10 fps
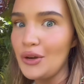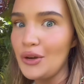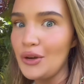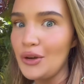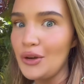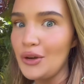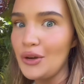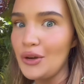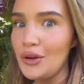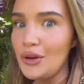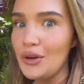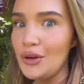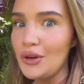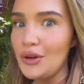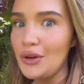
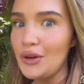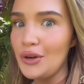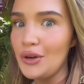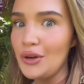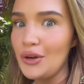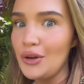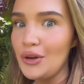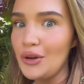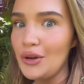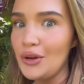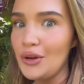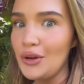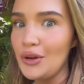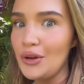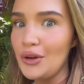
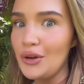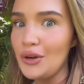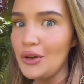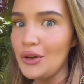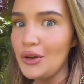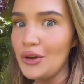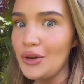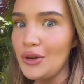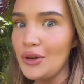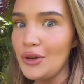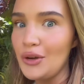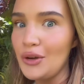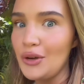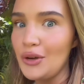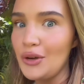
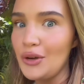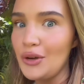(not speaking)